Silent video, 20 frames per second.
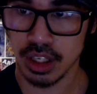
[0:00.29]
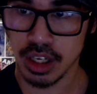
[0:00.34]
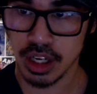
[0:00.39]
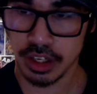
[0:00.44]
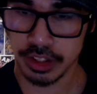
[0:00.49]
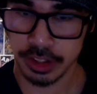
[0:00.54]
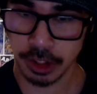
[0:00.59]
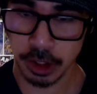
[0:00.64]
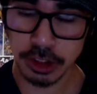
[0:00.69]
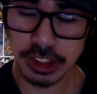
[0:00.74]

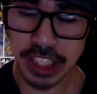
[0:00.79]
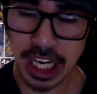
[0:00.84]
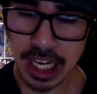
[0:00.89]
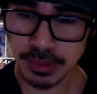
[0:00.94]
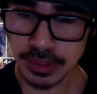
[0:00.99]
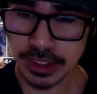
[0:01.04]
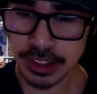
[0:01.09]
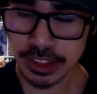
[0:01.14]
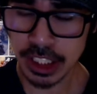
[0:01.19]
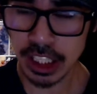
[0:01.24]
Third
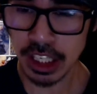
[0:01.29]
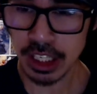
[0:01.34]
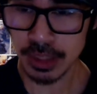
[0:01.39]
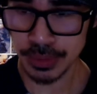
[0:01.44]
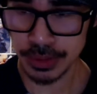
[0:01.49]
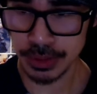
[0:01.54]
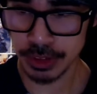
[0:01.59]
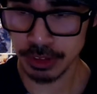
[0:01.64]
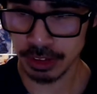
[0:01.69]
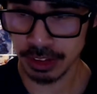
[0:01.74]
time's a
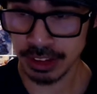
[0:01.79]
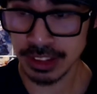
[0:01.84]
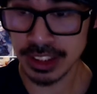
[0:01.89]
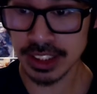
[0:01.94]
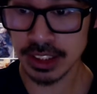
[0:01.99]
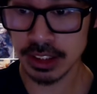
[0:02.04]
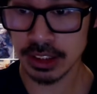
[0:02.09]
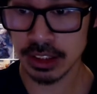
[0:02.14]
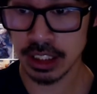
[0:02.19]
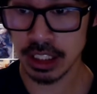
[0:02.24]
charm,
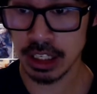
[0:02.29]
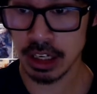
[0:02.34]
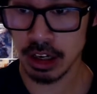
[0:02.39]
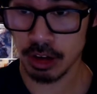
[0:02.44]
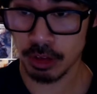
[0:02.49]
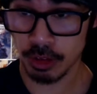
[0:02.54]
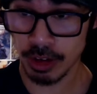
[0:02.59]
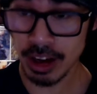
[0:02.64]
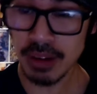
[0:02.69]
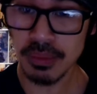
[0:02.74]
Universe.
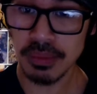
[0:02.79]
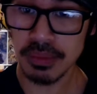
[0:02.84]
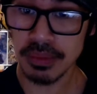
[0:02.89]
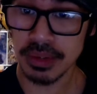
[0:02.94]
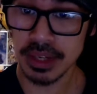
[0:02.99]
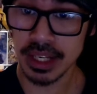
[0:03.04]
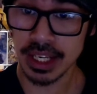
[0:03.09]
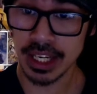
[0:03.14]
Well,